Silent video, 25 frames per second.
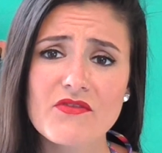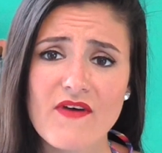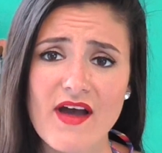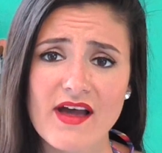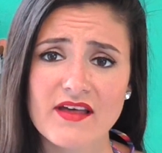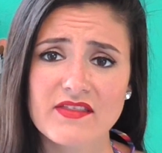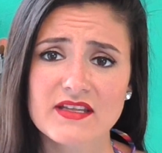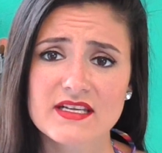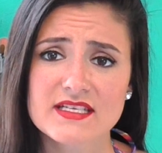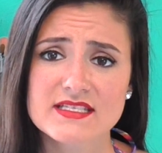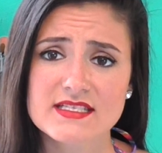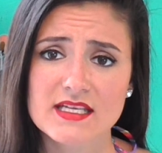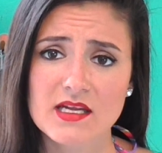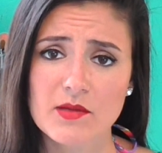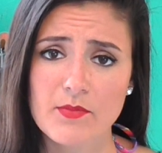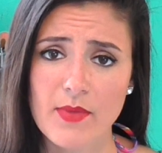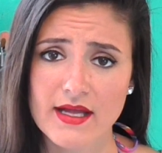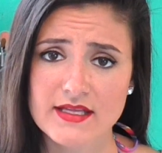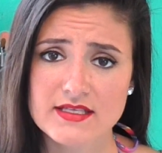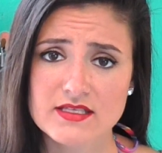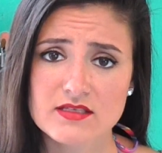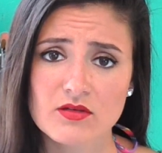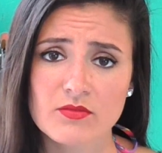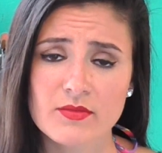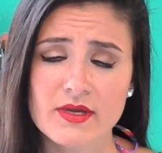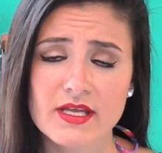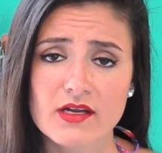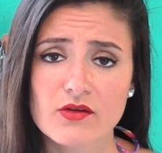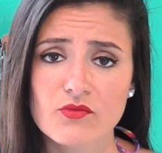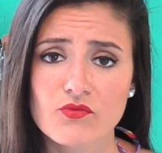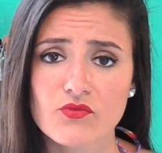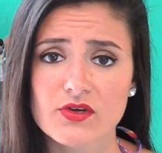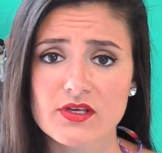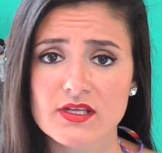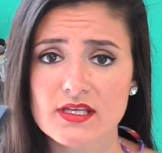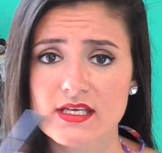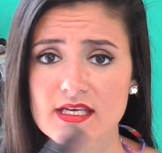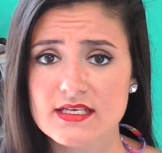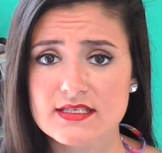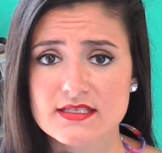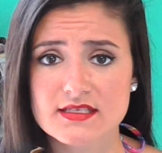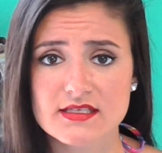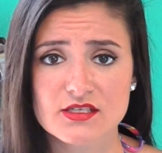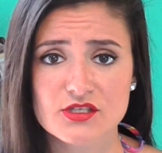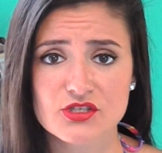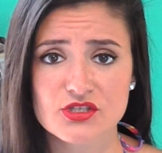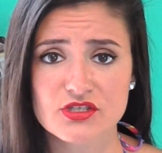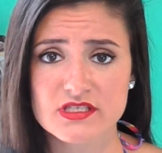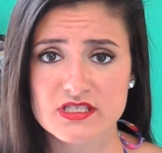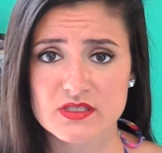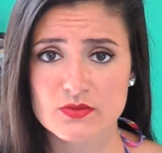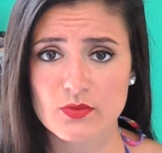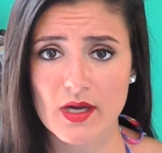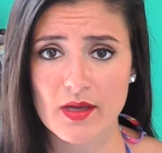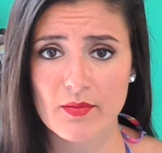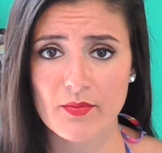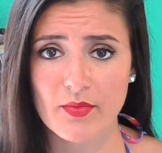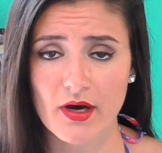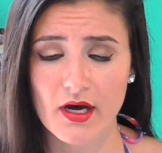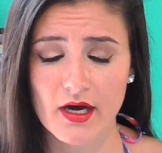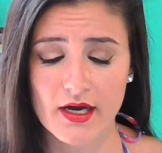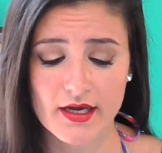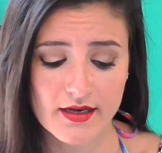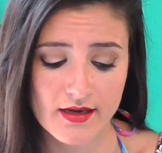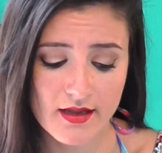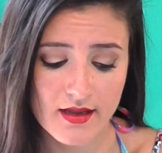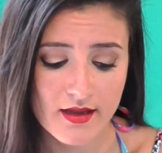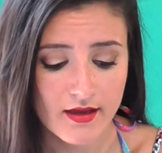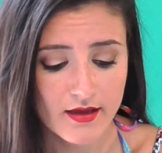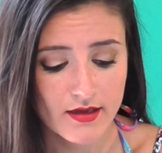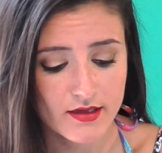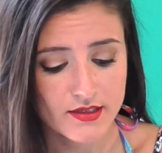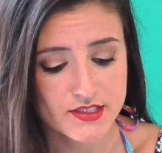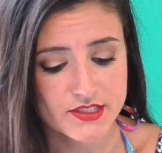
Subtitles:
the fact that it's in a pencil made it really easy to just swipe on.